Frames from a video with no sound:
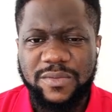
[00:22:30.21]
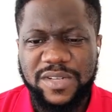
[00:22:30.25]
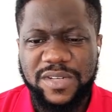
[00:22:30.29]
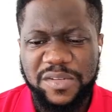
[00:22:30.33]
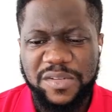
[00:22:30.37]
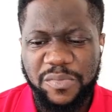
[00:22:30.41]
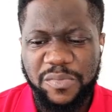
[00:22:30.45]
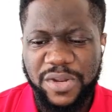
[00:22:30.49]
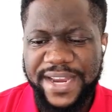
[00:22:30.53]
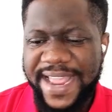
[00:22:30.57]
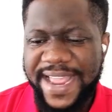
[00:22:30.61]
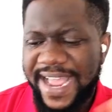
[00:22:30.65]

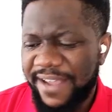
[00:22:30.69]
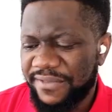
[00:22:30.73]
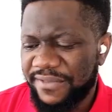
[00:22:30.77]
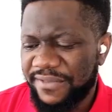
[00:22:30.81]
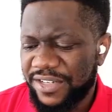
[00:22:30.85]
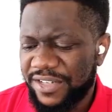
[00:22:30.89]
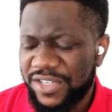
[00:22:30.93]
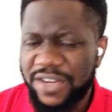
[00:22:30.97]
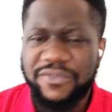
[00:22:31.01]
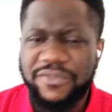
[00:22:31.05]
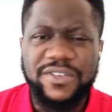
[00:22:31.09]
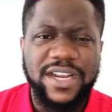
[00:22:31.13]
the money i
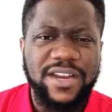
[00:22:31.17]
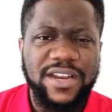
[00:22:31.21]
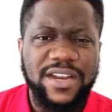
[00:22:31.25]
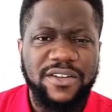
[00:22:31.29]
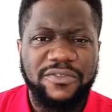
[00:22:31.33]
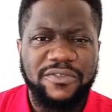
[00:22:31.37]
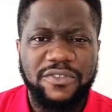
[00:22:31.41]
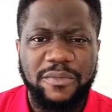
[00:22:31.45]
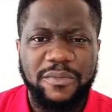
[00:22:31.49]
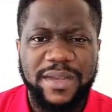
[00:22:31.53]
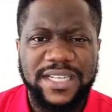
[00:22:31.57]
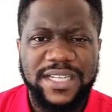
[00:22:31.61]
have is even
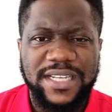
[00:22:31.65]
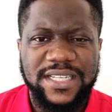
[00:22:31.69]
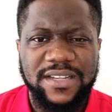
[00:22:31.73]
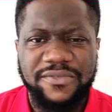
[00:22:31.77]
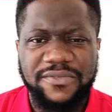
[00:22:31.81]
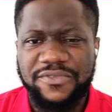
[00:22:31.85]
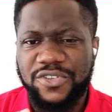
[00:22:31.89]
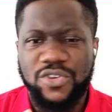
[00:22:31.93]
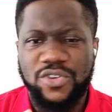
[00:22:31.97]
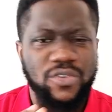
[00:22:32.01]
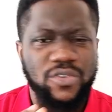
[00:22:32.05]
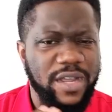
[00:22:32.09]
enough for
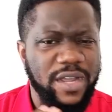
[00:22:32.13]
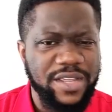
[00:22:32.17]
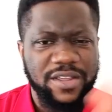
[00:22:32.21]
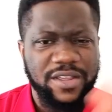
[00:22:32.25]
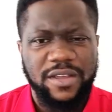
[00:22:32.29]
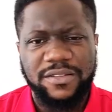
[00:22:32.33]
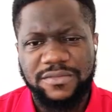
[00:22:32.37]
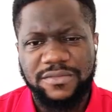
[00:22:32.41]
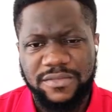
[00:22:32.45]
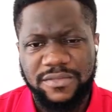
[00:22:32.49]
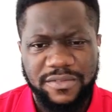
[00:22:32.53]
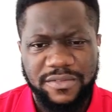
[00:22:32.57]
myself you know
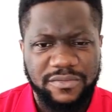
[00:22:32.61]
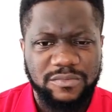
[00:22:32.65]
and you're,